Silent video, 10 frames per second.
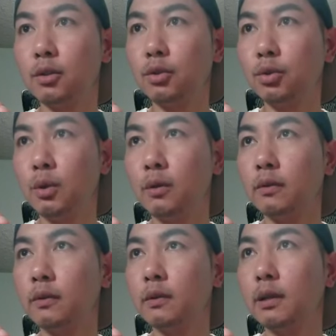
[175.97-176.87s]

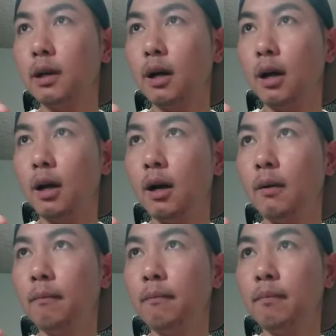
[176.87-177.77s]
tool.
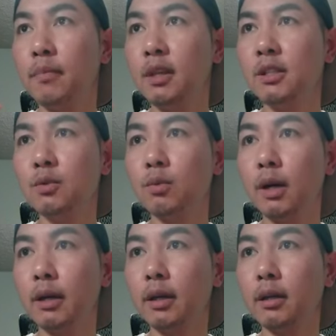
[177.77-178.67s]
This
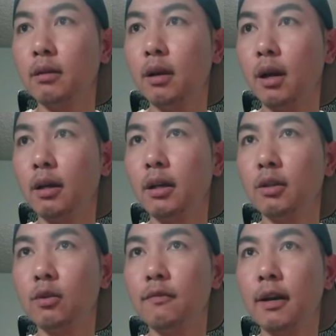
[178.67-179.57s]
one I
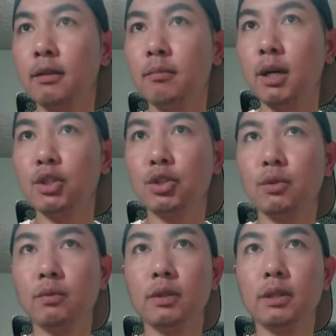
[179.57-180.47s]
cannot find
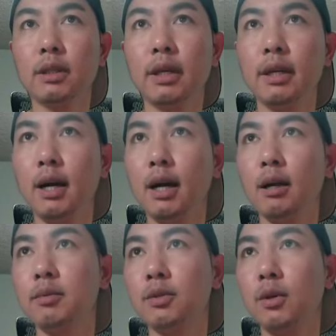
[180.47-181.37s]
much on the
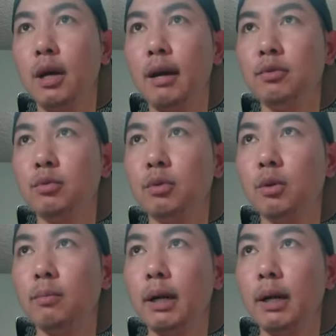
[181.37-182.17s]
GitHub, so I have to go